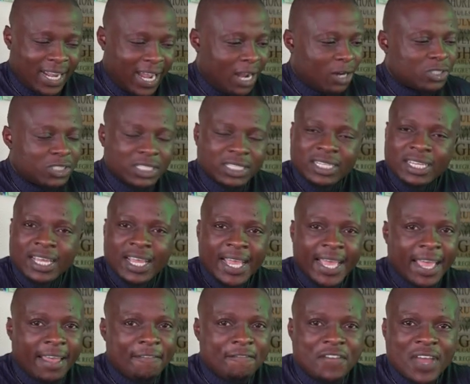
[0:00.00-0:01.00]
how to
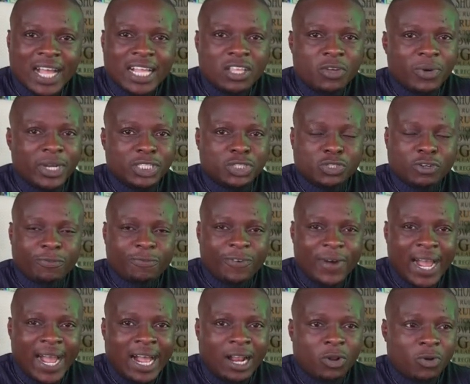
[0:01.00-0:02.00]
evaluate your
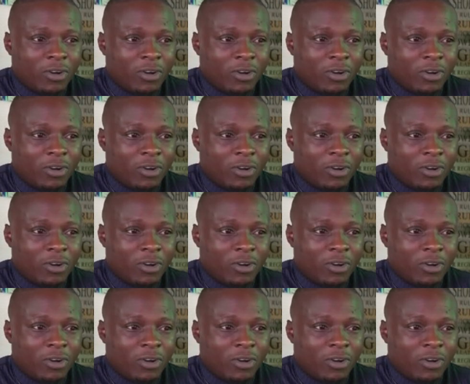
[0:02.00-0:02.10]
file